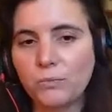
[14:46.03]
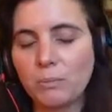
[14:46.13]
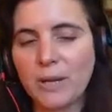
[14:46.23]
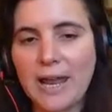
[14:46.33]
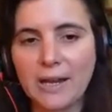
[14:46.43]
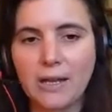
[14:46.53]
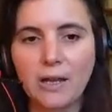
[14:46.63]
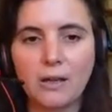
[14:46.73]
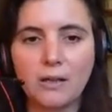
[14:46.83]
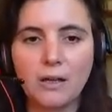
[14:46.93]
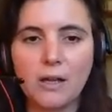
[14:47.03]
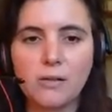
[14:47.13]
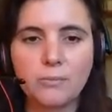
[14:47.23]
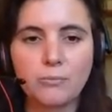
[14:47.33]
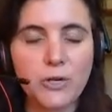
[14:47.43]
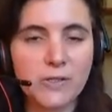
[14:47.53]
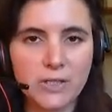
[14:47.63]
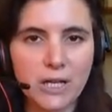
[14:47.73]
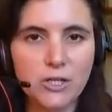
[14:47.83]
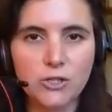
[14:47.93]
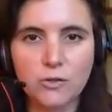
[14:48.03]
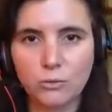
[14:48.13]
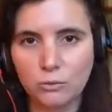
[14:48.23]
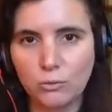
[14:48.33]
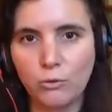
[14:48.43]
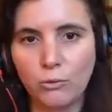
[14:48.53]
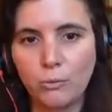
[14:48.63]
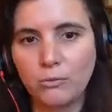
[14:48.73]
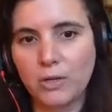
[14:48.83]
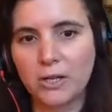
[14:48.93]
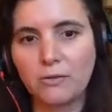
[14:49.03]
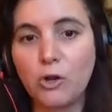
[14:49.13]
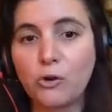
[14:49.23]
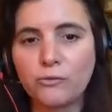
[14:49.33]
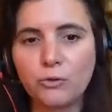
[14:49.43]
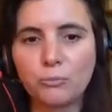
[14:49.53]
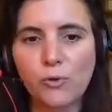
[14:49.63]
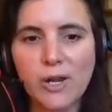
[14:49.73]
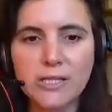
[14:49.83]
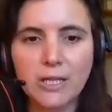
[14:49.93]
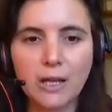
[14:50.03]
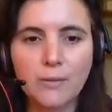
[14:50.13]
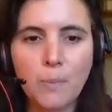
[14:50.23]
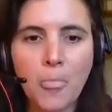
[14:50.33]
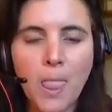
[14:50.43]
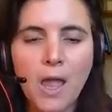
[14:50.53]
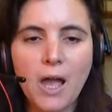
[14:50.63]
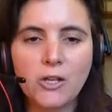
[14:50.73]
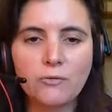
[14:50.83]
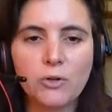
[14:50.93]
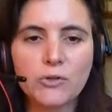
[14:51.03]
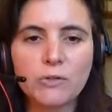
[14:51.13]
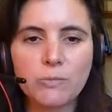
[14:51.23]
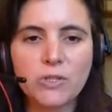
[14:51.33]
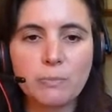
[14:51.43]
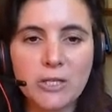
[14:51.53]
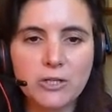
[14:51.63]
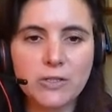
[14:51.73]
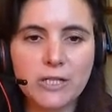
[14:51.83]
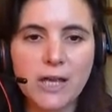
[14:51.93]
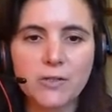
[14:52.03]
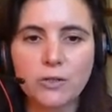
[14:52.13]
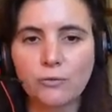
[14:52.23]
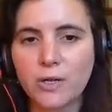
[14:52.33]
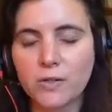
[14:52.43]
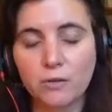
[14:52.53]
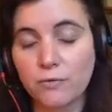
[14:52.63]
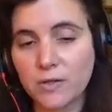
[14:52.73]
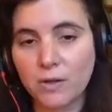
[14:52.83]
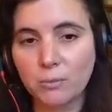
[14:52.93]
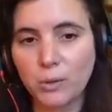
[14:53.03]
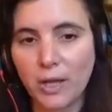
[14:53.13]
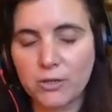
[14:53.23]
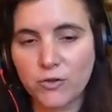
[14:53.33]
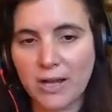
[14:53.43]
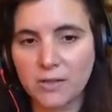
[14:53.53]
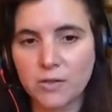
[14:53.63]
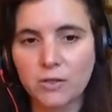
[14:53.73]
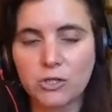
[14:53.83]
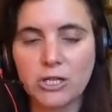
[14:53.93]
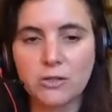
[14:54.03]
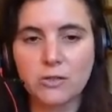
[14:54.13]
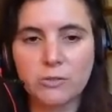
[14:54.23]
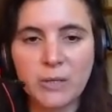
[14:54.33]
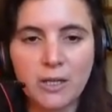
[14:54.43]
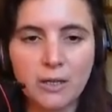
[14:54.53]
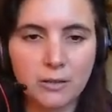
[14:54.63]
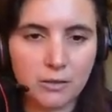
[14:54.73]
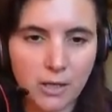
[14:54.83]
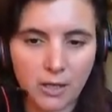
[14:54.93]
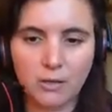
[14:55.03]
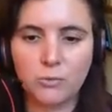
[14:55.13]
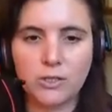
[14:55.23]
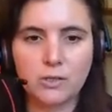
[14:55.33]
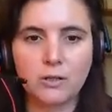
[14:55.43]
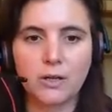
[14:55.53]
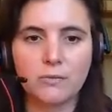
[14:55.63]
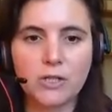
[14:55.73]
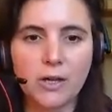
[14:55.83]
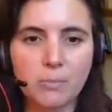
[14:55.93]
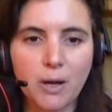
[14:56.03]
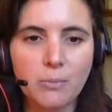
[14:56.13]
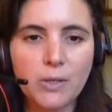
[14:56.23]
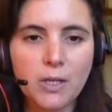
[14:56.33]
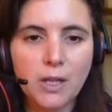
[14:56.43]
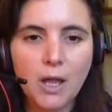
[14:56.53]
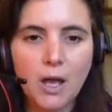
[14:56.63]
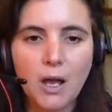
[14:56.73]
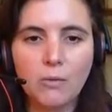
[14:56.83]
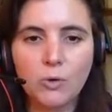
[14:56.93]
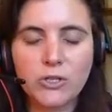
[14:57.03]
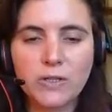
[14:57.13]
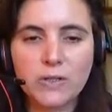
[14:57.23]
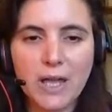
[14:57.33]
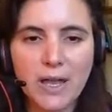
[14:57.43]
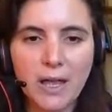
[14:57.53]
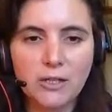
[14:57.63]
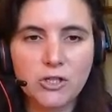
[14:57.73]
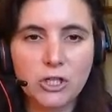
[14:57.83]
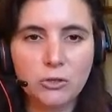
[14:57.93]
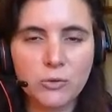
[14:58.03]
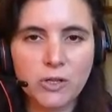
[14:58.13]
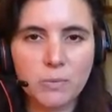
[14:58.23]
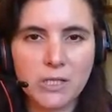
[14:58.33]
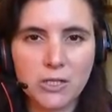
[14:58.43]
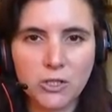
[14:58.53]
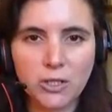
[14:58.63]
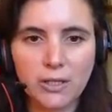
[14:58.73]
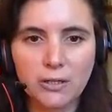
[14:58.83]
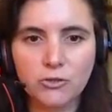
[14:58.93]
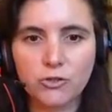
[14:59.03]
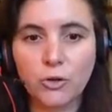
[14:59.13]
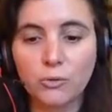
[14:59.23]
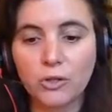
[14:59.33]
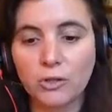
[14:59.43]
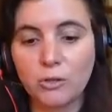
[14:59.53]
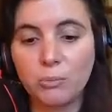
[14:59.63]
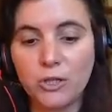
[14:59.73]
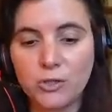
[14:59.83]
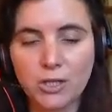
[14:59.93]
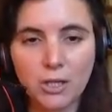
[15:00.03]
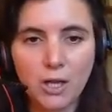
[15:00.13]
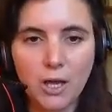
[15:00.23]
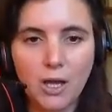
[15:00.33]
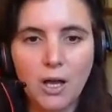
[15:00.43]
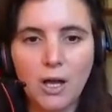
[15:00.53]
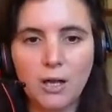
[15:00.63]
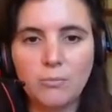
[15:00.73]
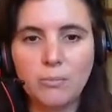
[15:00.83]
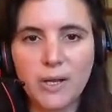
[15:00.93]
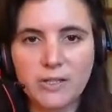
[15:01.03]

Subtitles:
planning, presentations, or kind of long form writing. And you've got some speech to text software, so for example, like Dragon, so she could speak and it would kind of type up what she's saying, and she could also potentially control the computer by